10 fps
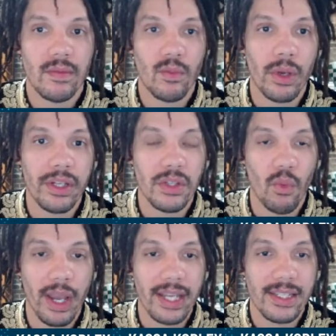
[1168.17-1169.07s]
What is
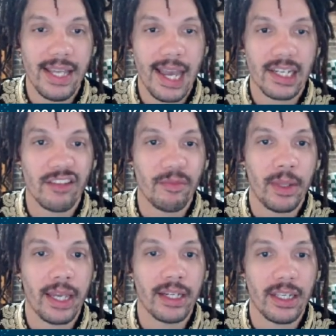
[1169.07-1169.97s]
White's active
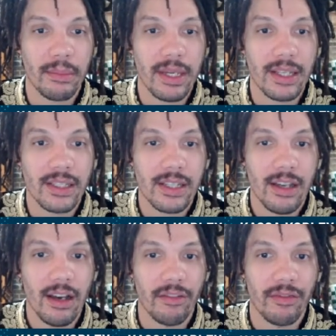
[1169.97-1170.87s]
plan going to be? It's
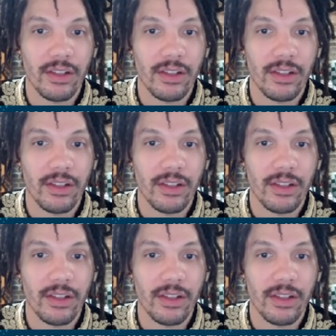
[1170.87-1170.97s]
tough.